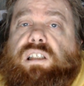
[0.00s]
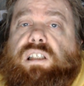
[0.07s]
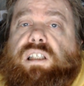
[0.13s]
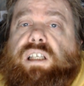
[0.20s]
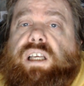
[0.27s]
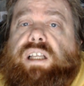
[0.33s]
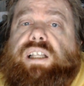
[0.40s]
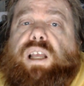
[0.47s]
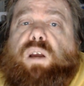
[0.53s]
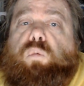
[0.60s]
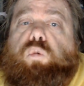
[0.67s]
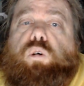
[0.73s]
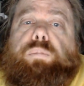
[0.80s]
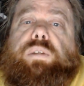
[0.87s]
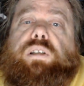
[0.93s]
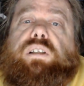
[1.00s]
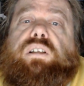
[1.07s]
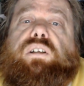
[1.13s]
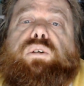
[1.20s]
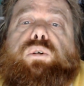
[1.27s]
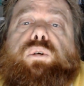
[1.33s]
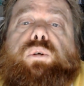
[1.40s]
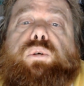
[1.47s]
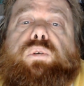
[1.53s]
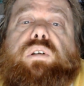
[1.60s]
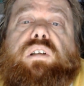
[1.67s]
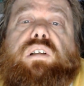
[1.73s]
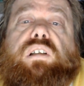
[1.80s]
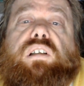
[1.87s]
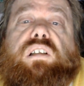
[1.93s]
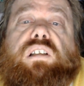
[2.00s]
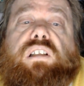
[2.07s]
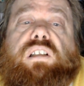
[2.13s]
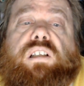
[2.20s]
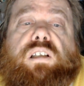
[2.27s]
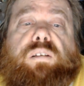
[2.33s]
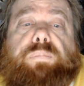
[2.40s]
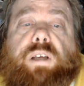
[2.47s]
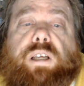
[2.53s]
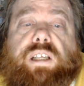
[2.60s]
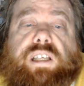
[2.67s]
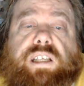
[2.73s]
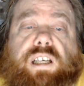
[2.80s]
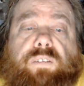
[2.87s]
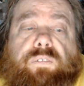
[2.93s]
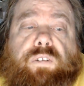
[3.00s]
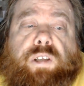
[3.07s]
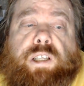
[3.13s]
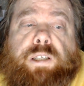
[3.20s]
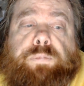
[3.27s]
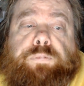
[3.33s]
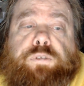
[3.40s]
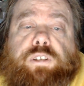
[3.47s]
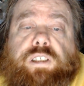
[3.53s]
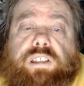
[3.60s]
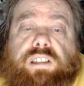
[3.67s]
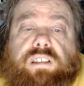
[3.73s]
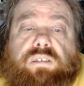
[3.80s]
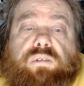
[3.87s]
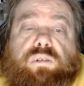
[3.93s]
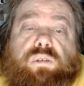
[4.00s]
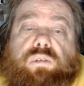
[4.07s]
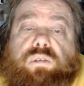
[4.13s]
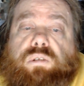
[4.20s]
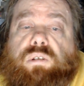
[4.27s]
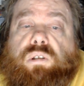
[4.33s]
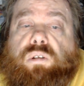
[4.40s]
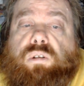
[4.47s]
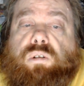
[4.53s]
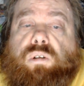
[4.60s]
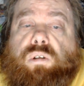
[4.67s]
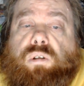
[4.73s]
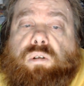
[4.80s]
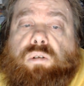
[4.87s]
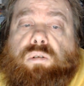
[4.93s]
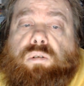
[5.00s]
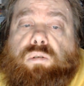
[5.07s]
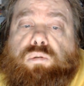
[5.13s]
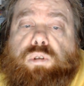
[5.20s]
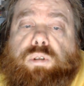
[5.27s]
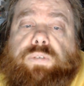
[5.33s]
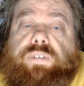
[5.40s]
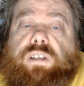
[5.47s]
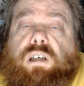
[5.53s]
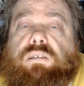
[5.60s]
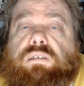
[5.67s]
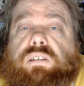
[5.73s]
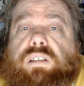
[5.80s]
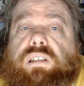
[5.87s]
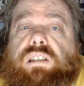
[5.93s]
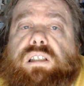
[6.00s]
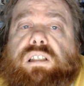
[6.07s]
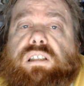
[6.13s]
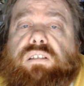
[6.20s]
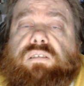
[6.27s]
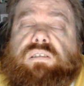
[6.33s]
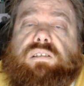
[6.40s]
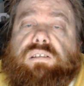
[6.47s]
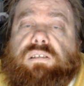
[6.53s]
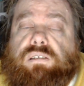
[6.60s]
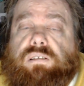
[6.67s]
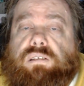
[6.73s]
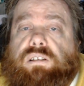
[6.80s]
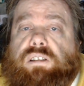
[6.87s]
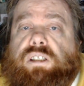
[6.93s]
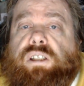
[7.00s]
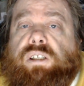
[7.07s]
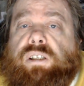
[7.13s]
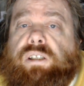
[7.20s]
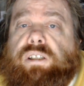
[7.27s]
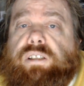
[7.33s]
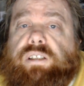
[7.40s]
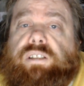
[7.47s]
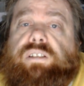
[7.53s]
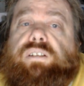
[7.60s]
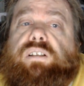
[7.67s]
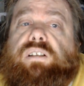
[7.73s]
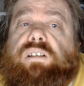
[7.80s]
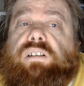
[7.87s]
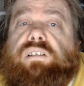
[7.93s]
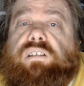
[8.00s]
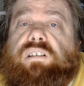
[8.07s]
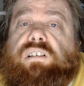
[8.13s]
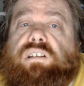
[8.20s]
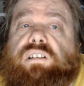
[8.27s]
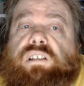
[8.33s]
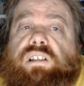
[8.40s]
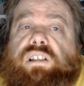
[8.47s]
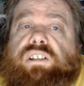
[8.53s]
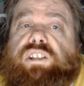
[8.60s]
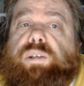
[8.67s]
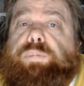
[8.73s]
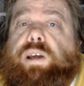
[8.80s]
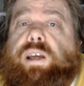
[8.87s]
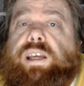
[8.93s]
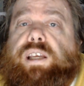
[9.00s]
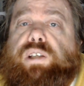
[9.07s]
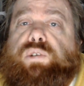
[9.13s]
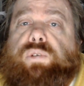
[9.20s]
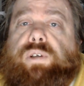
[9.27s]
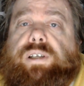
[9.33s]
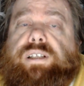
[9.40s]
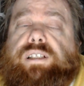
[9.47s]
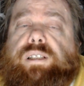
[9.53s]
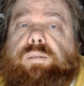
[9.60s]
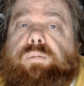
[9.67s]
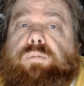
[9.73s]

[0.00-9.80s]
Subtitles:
And that woman who basically comes to his place, Ruth Collins, you know, she basically tricks him.